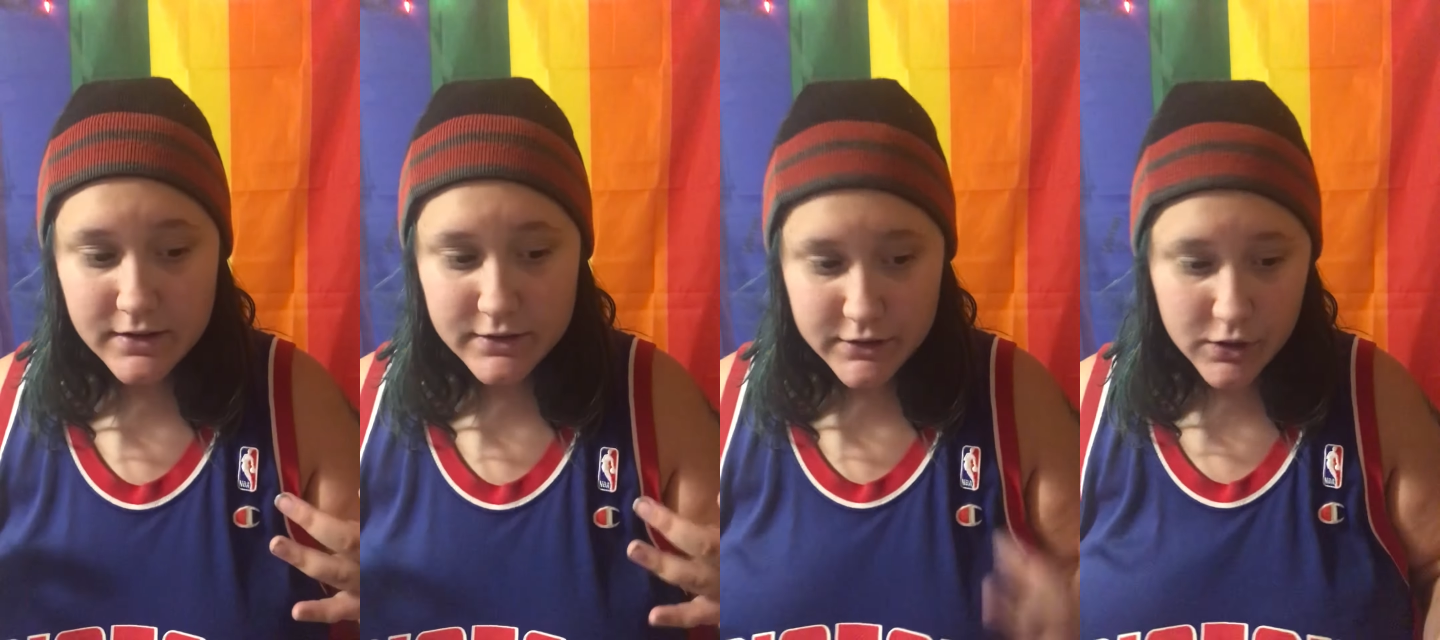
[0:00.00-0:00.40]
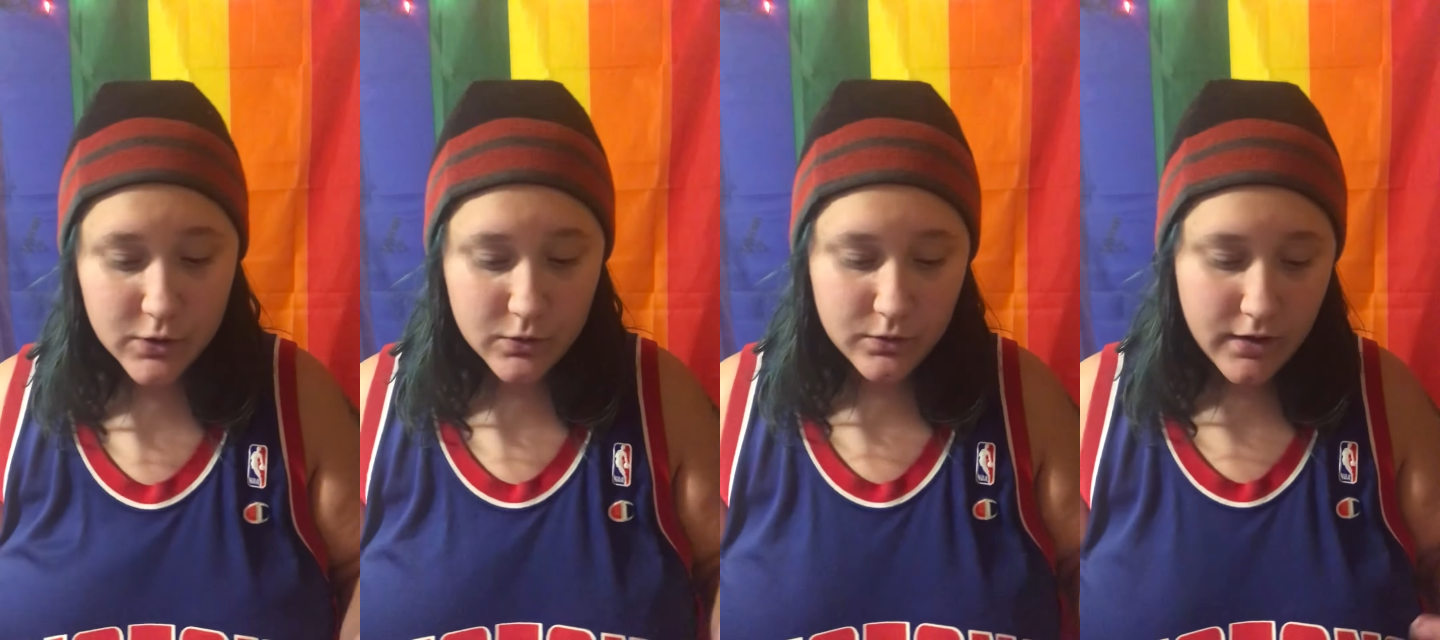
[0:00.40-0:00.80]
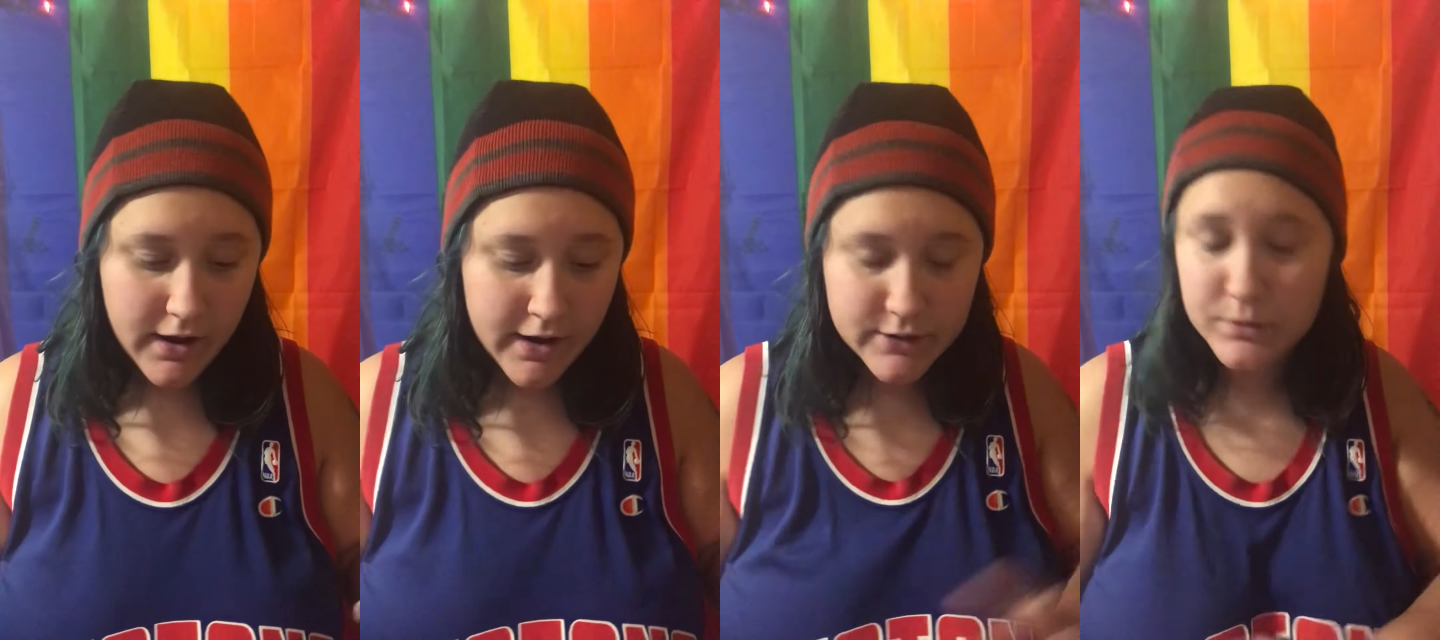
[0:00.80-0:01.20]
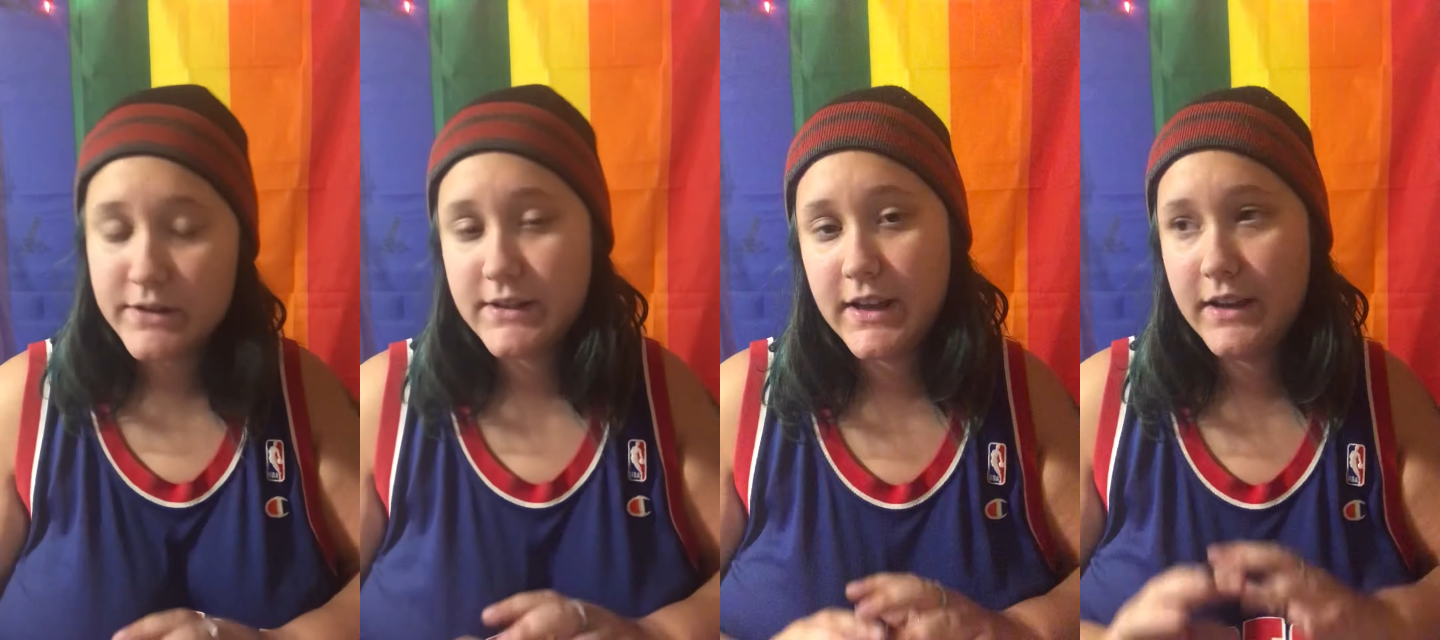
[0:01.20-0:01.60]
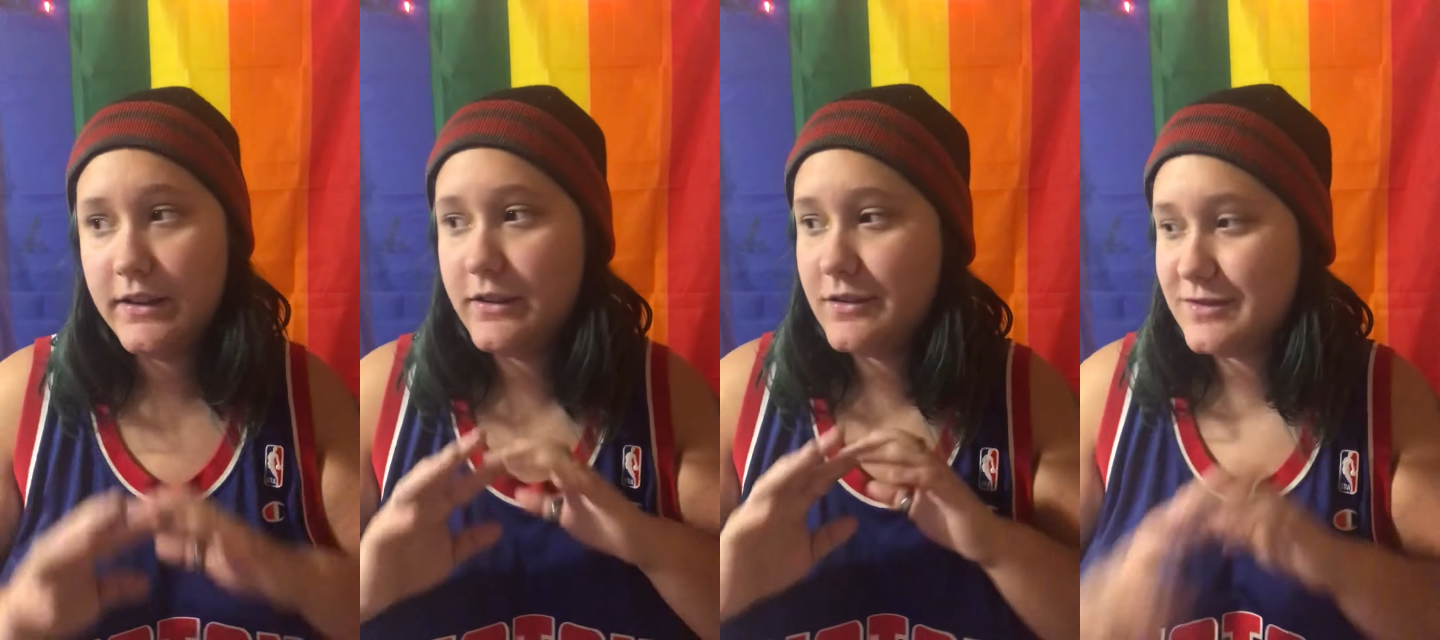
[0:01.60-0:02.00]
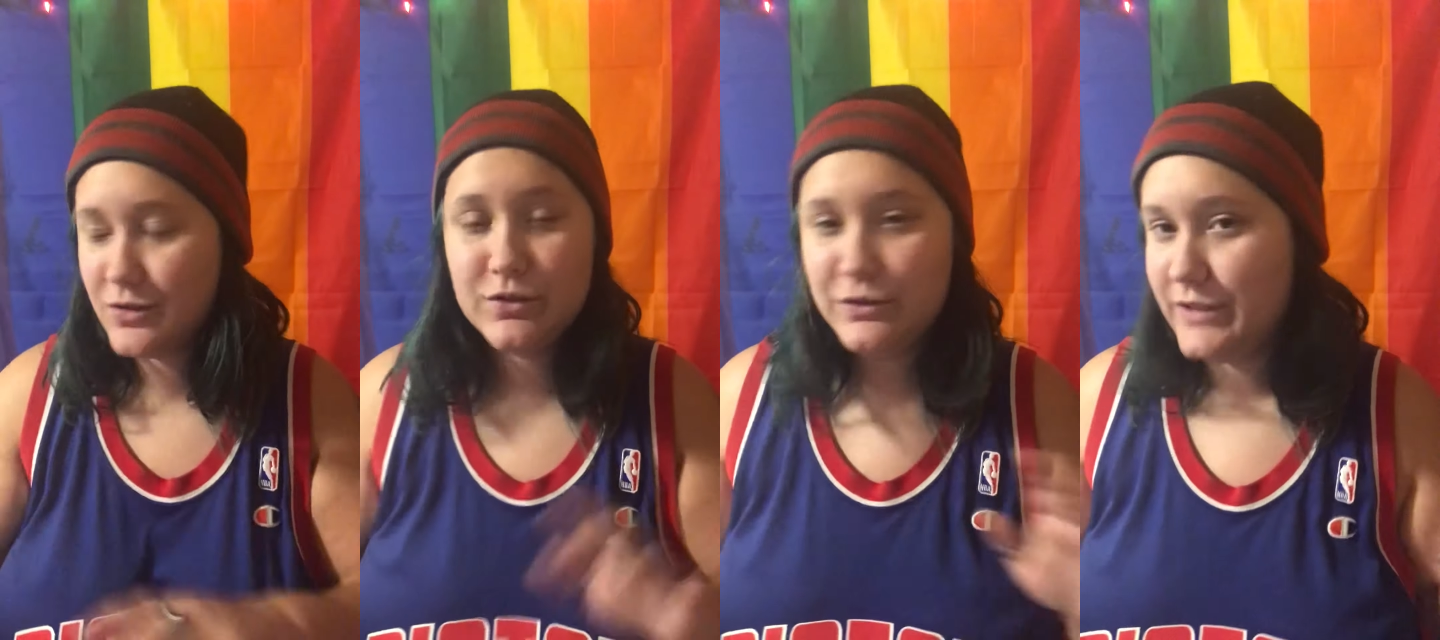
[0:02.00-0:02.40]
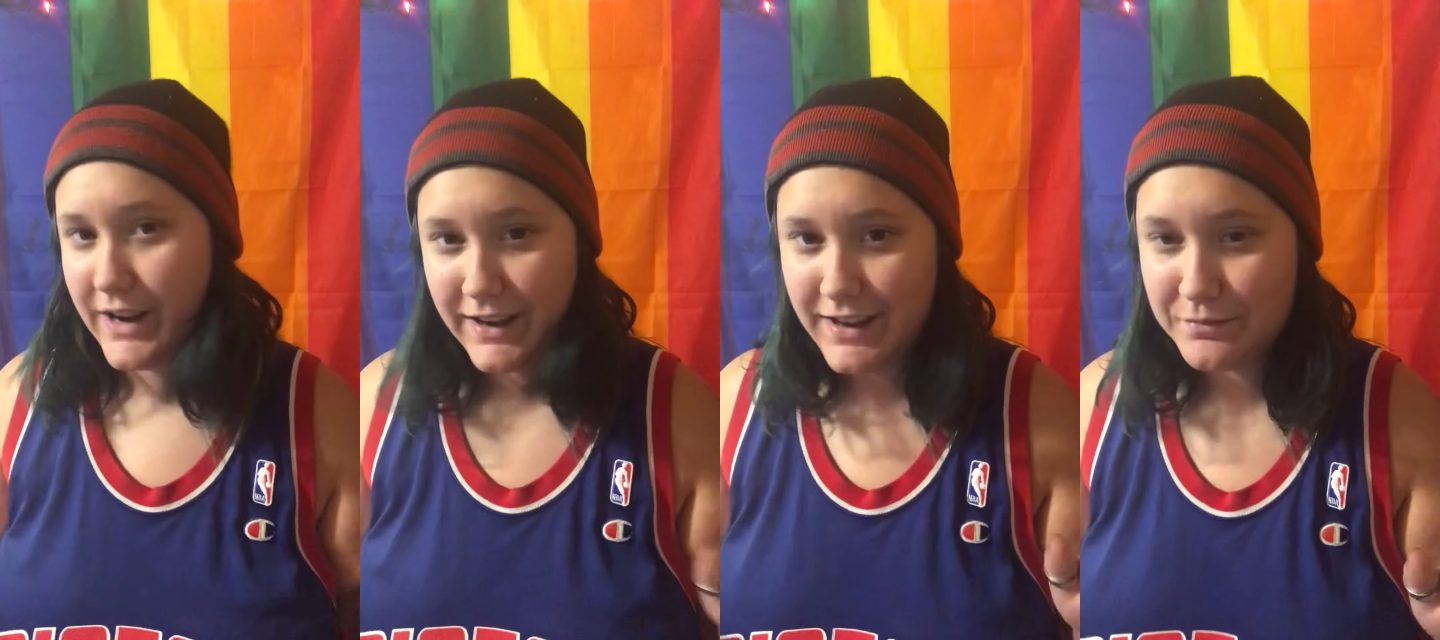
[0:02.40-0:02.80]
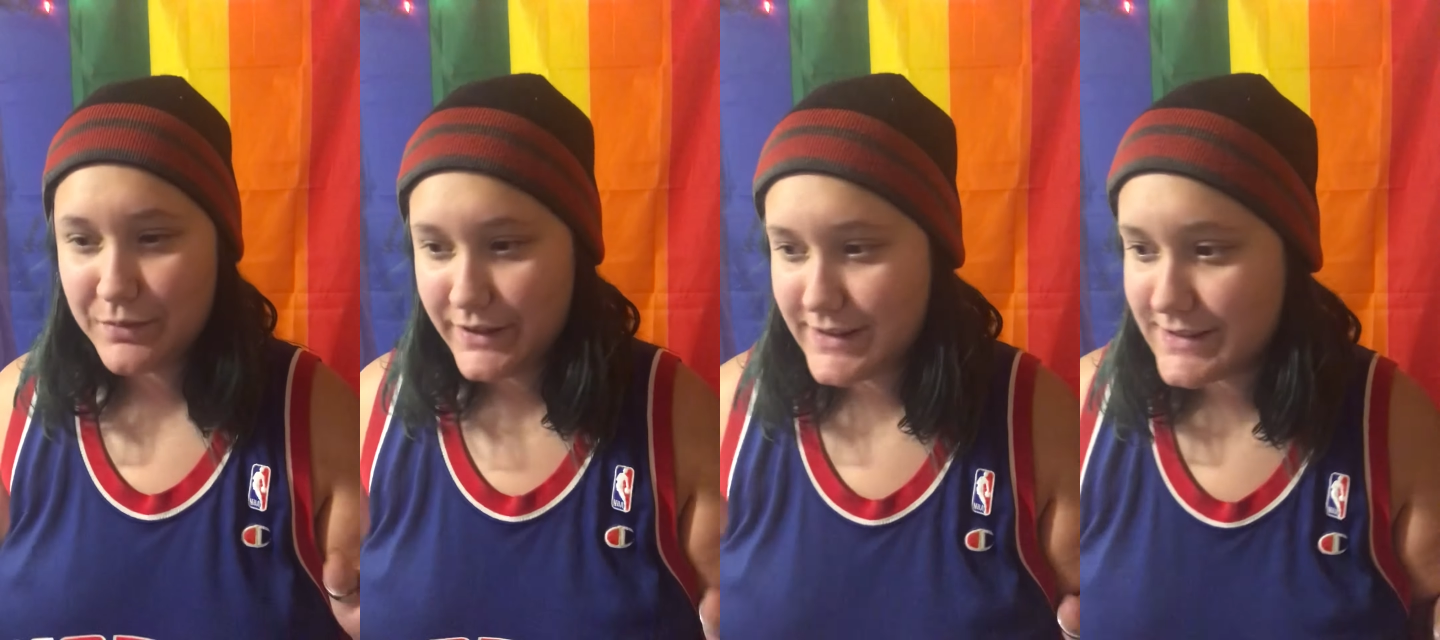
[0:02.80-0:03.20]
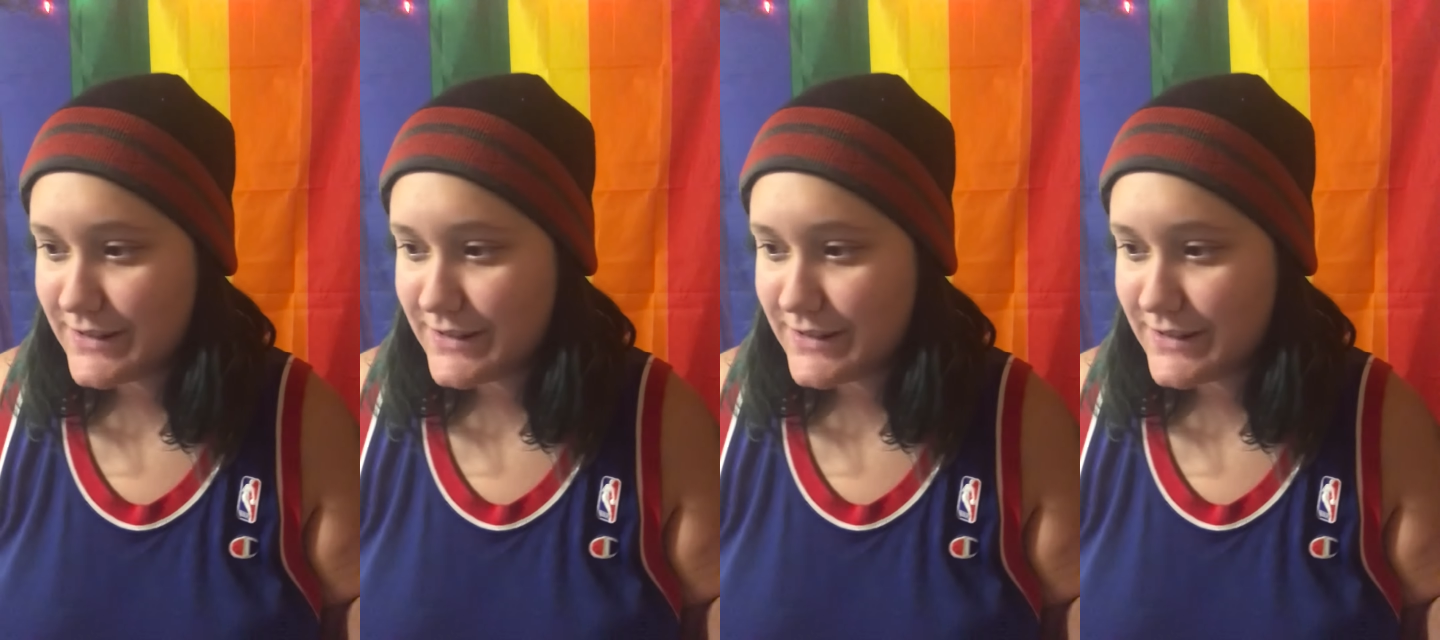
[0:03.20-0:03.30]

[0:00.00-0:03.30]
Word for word: so I just want to say don't do that again, please.